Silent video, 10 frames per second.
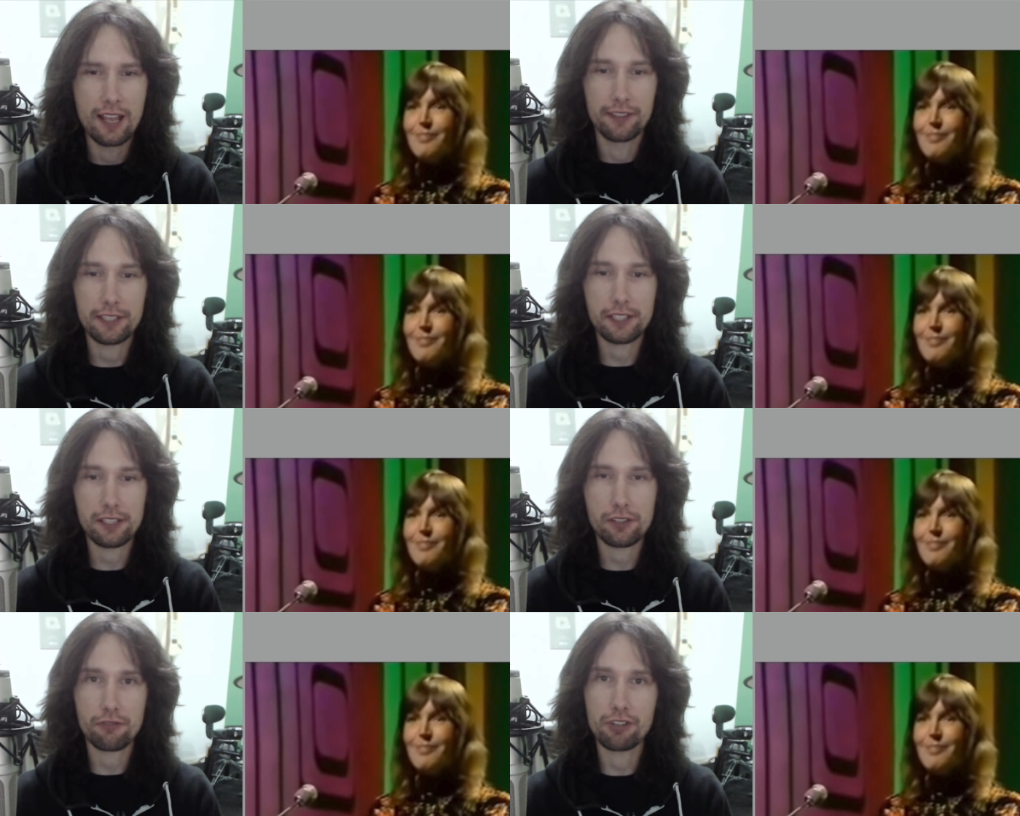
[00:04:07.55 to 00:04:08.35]
Speaker 1: this
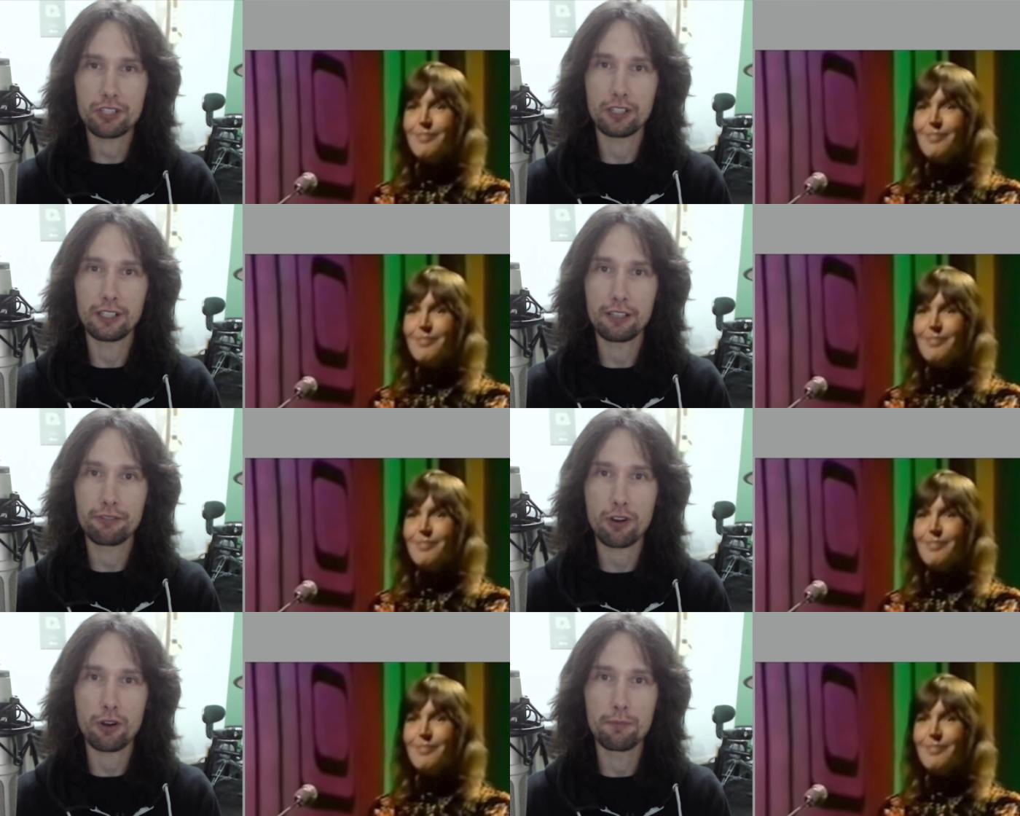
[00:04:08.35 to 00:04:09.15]
is originally
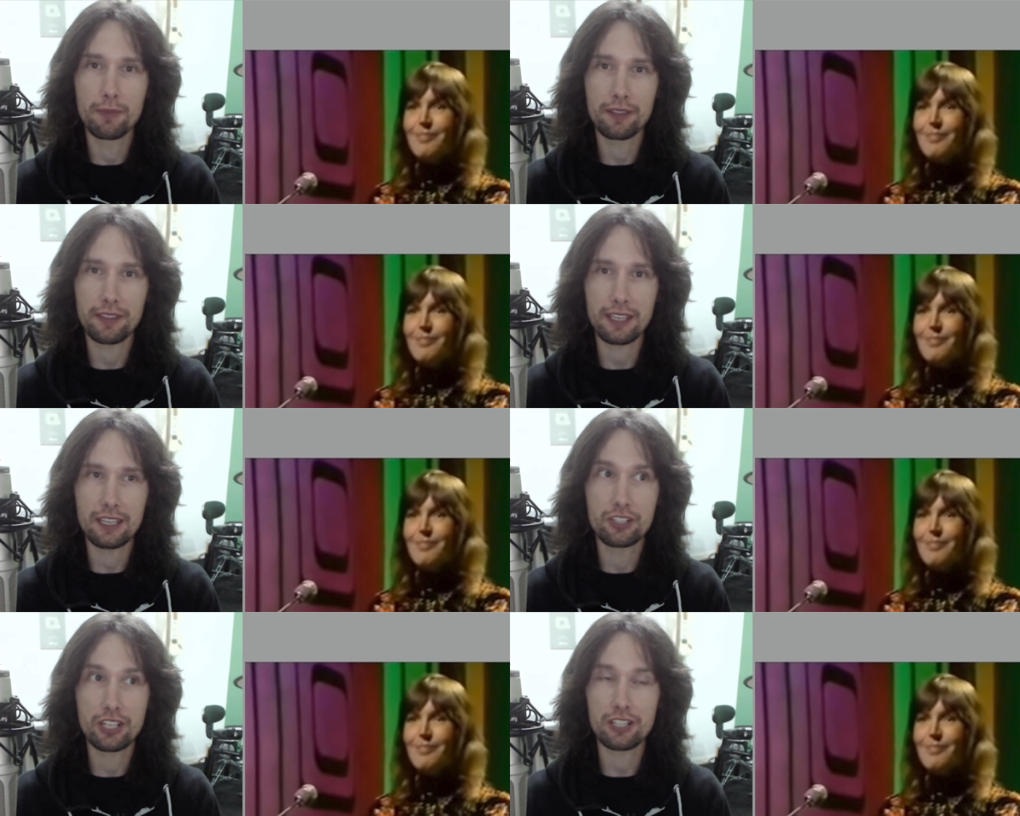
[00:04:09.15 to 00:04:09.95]
from the
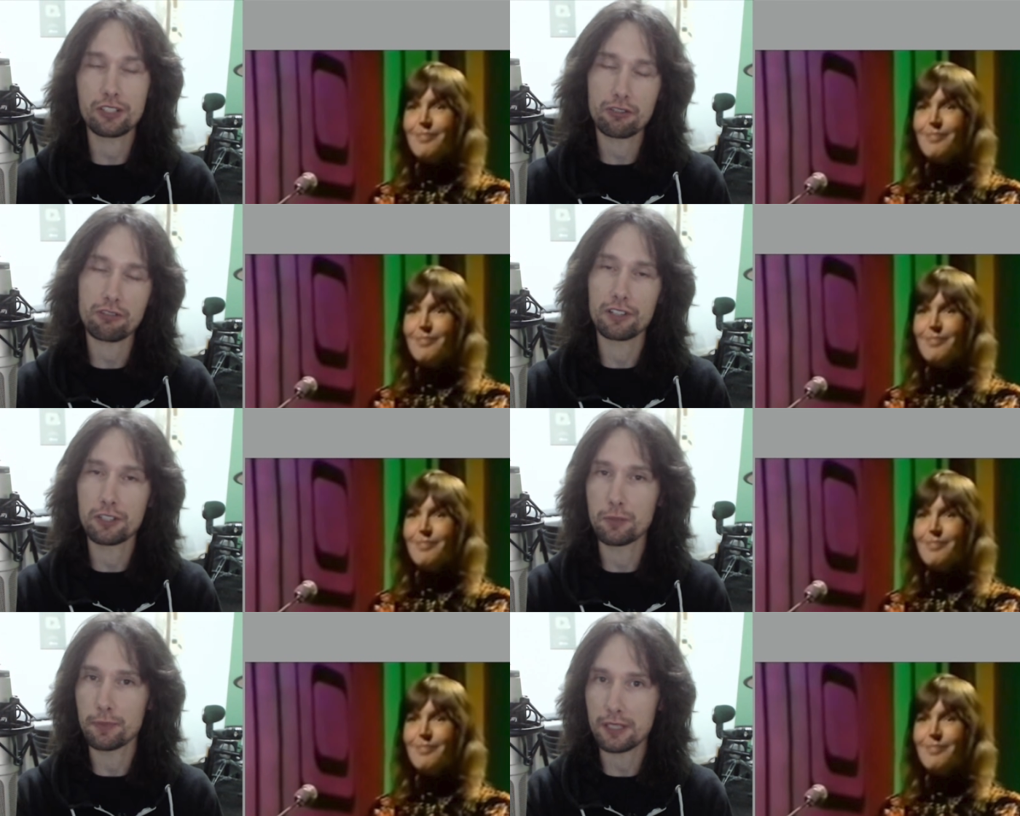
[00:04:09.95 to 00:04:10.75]
Jesus Christ
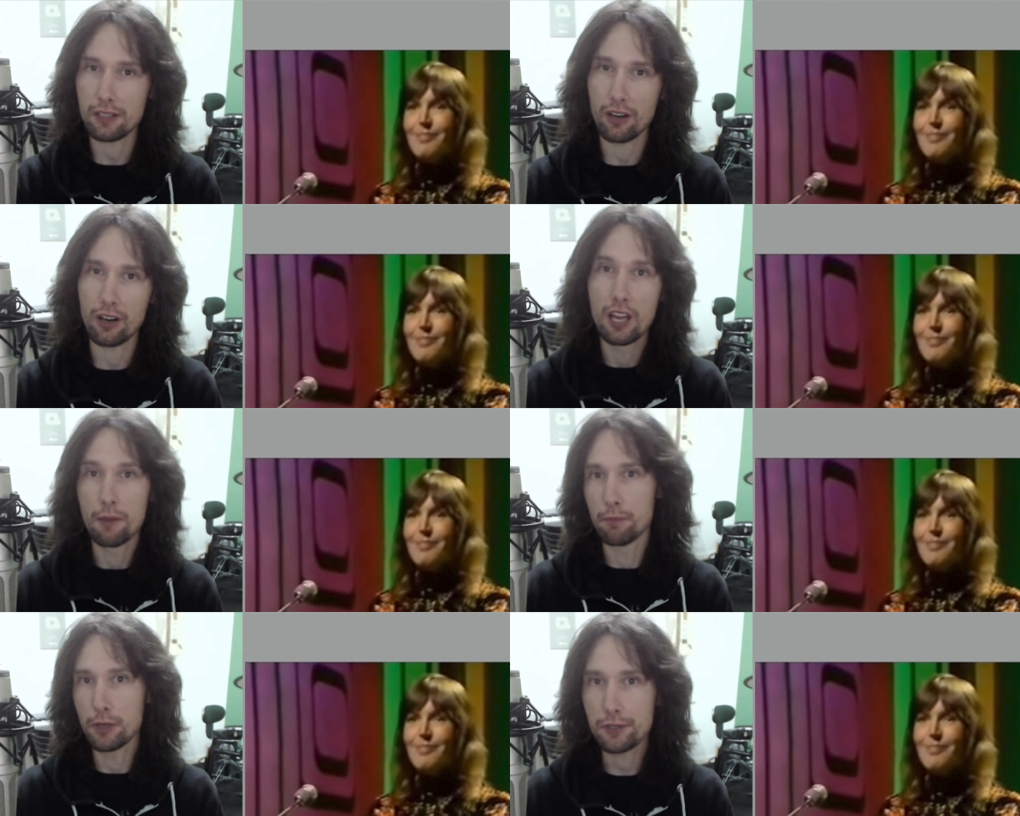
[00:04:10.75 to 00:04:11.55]
Superstar
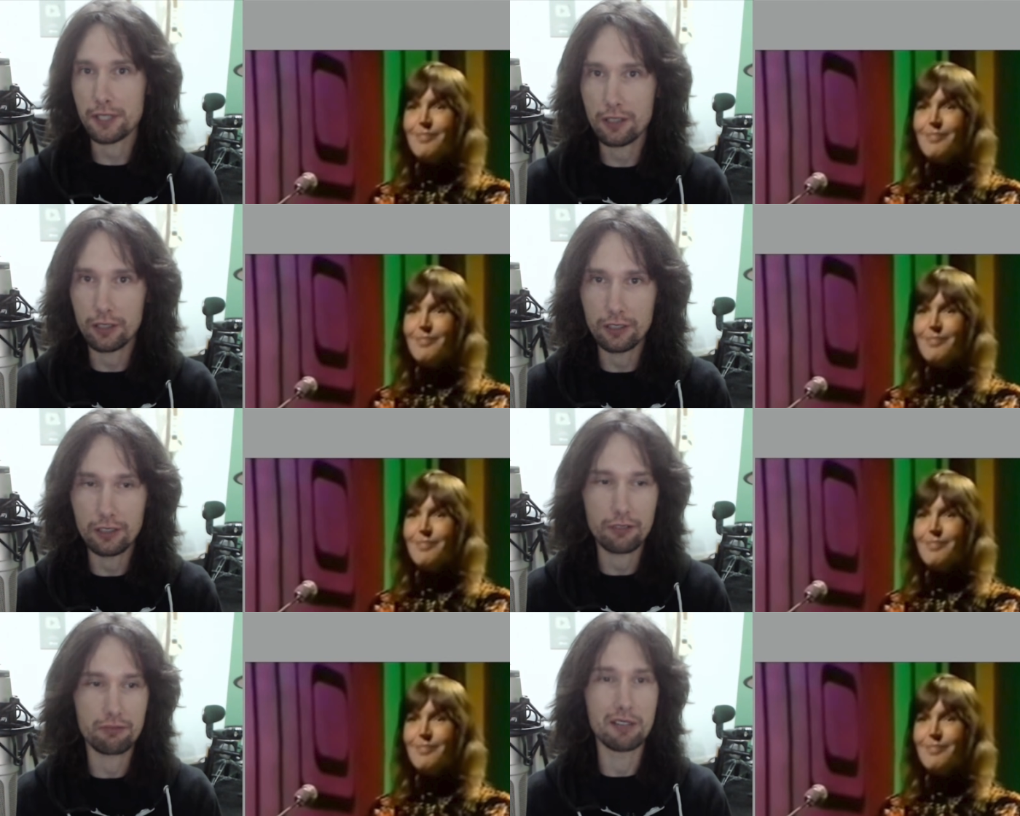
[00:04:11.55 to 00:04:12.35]

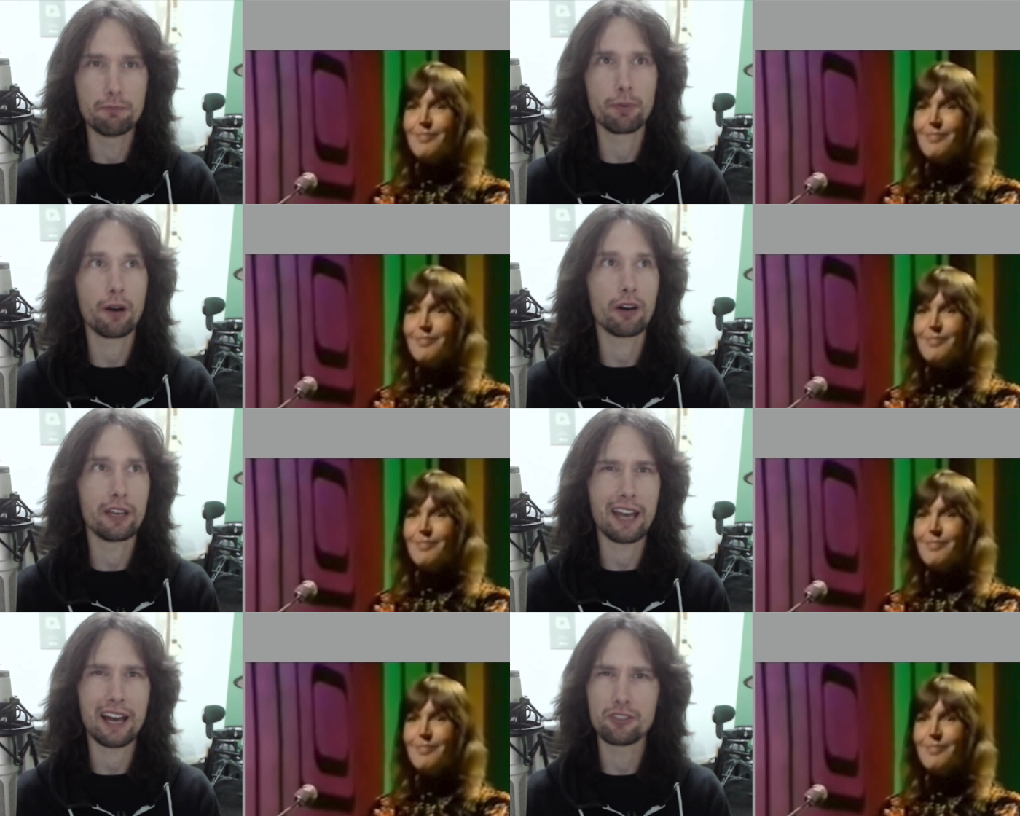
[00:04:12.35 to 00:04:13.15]
musical written by
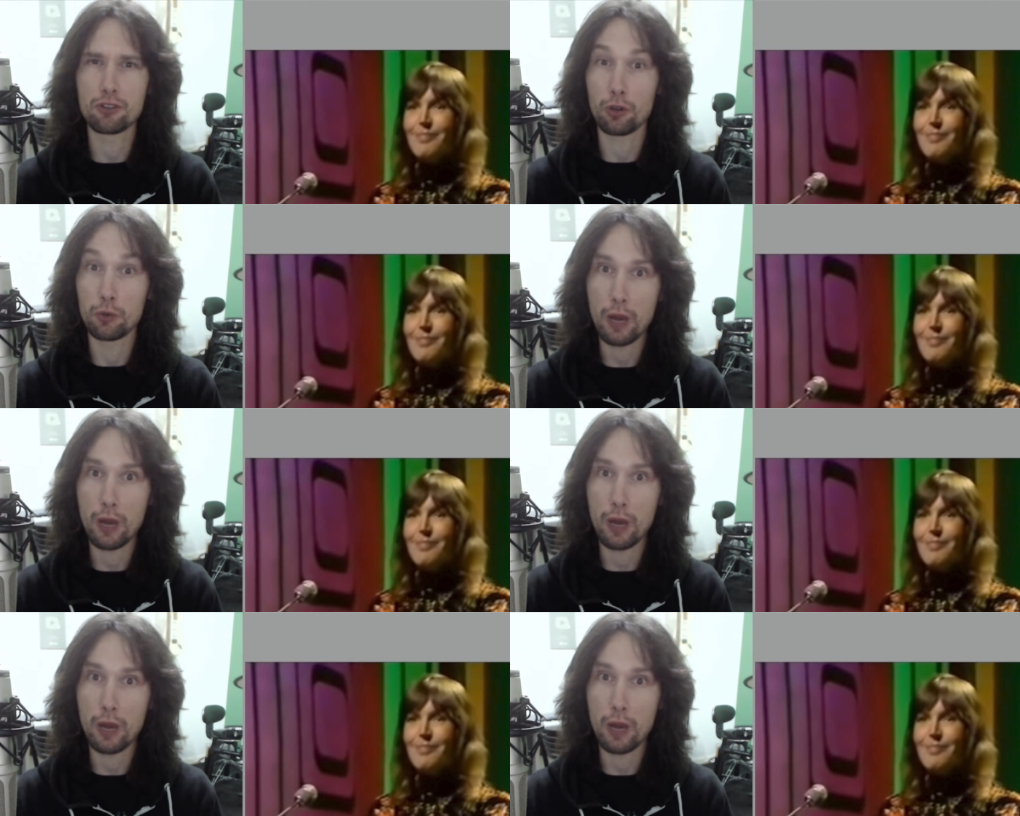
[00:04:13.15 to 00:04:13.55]
Andrew Lloyd